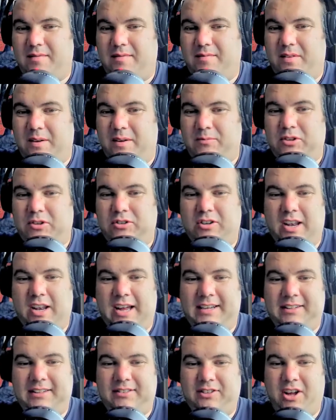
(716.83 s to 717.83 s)
I'm just
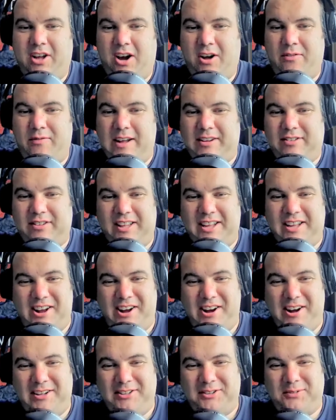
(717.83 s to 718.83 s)
glad it's not on wrestling
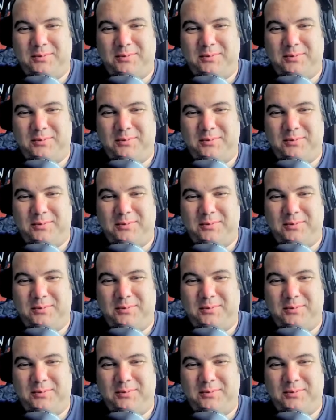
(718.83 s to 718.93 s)
cards.